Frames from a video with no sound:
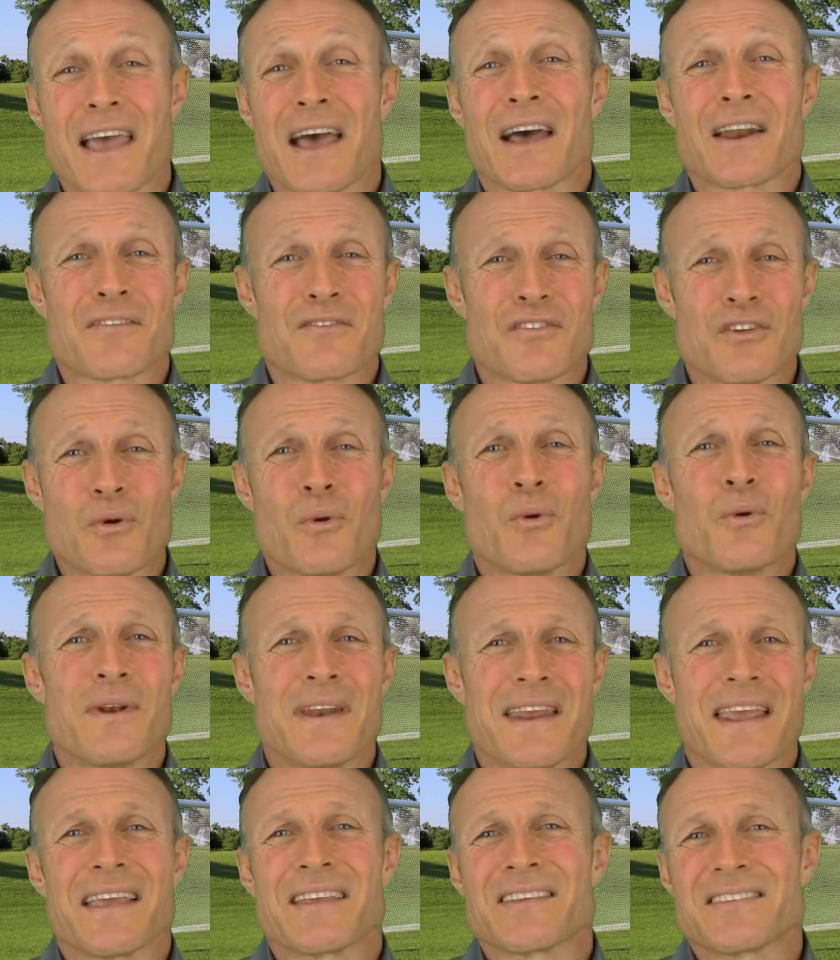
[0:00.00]
out of your
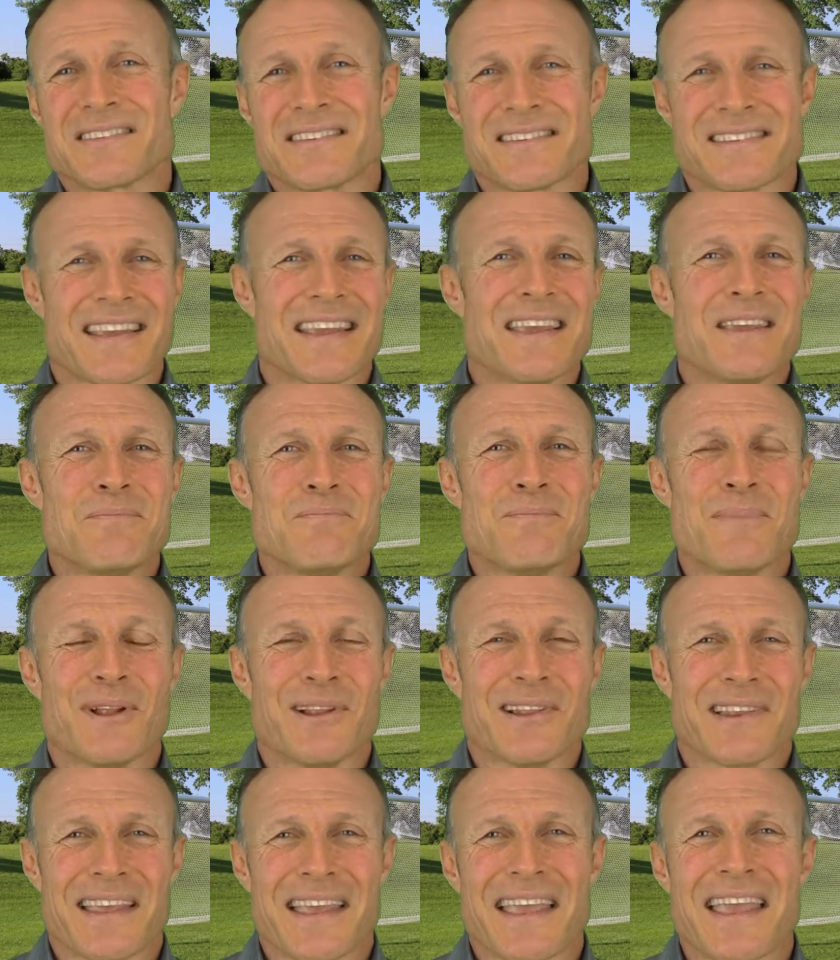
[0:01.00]
next team
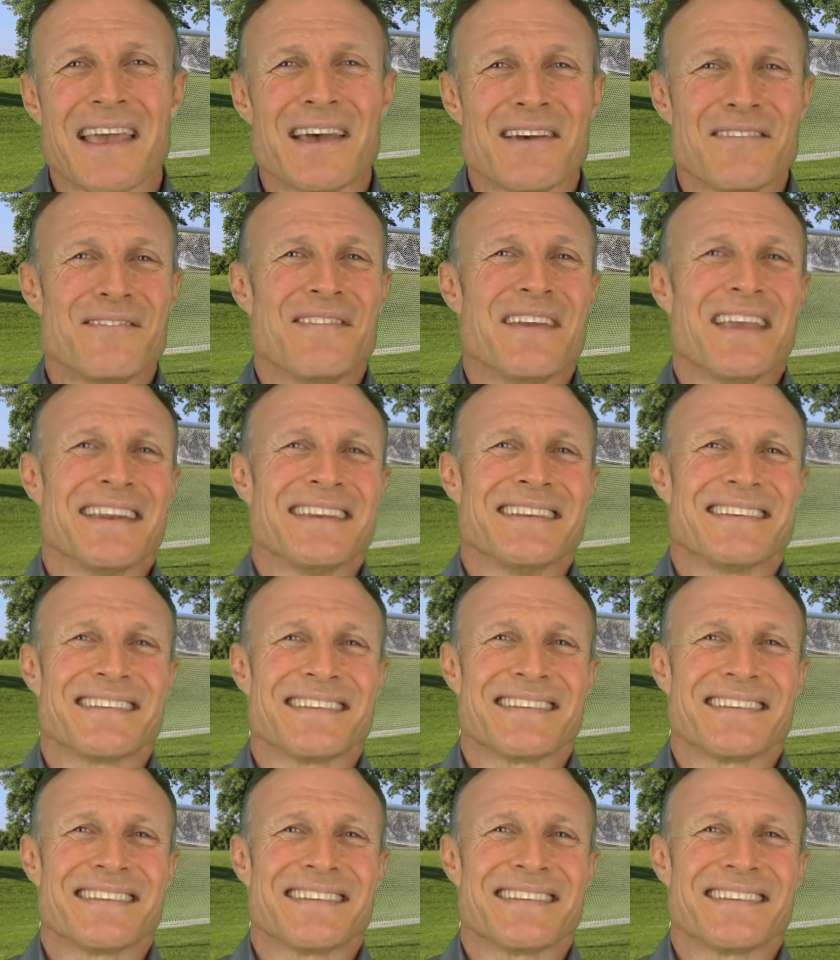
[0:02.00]
building event.